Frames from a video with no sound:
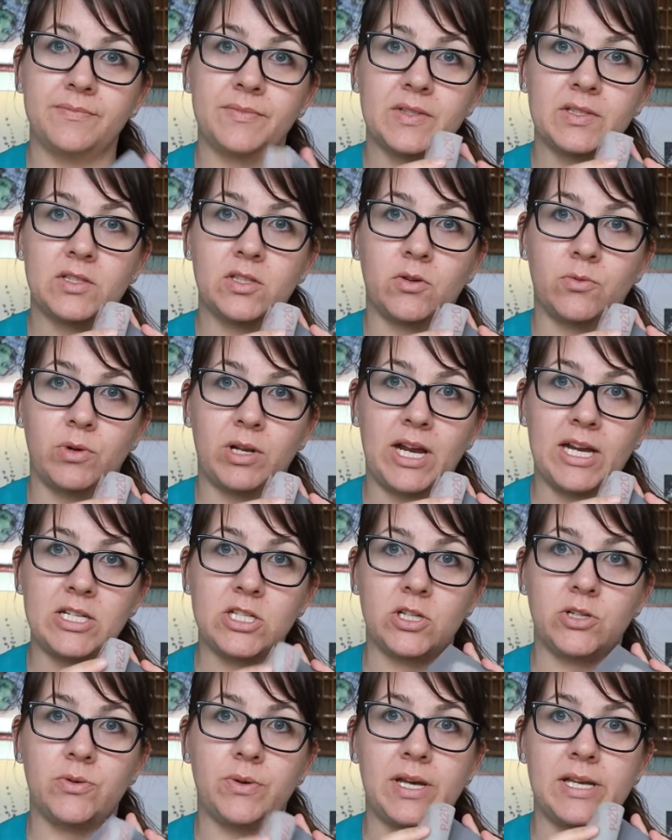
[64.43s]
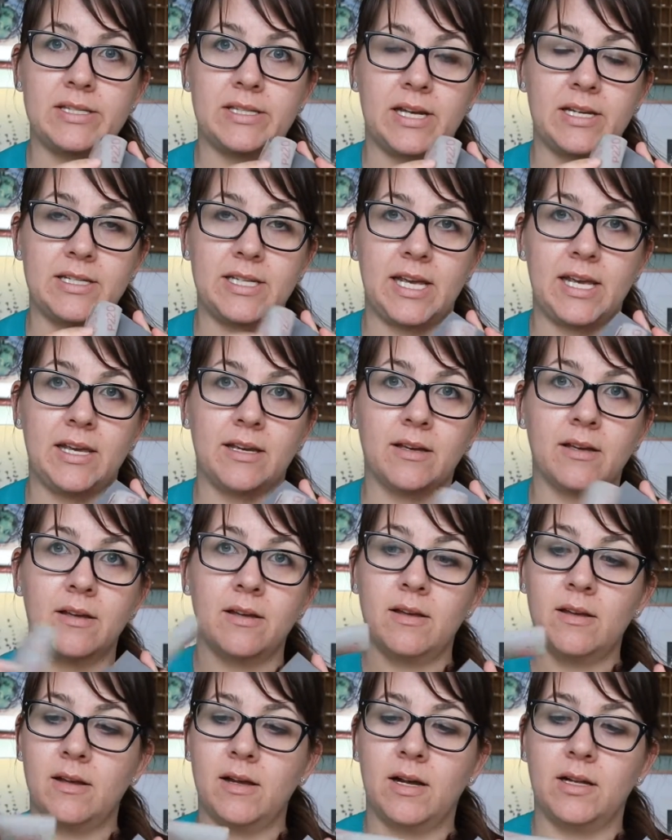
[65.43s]
So what I do is I take
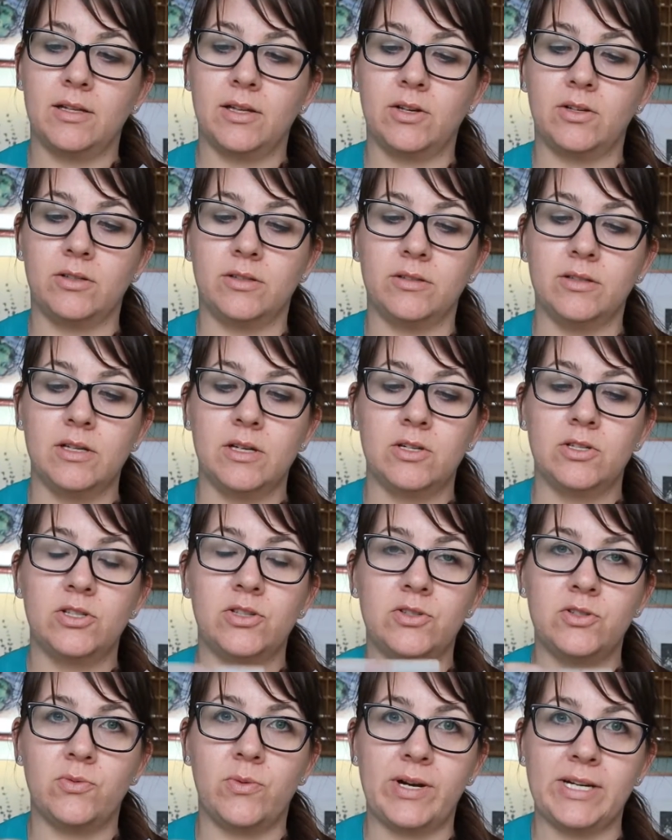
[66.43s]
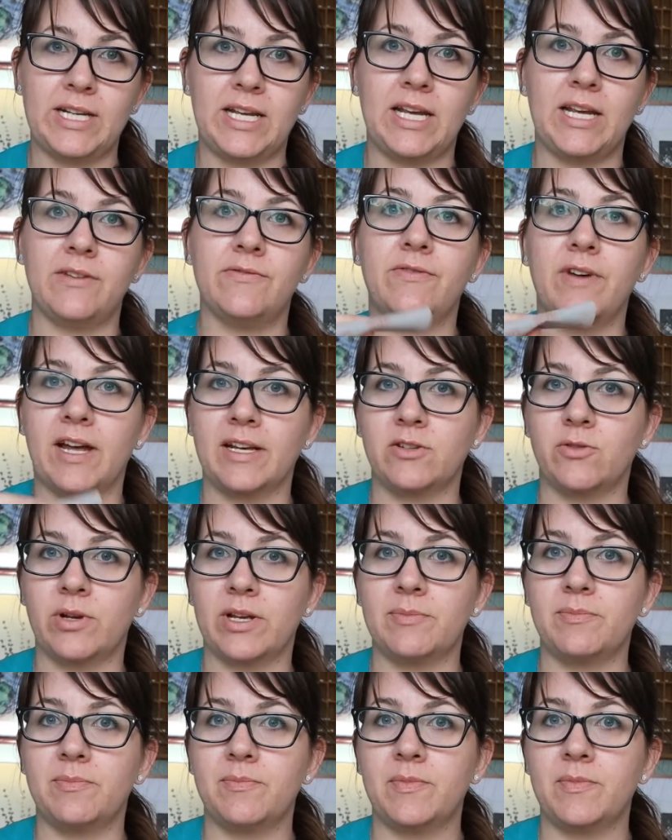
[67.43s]
a little 220 fine grit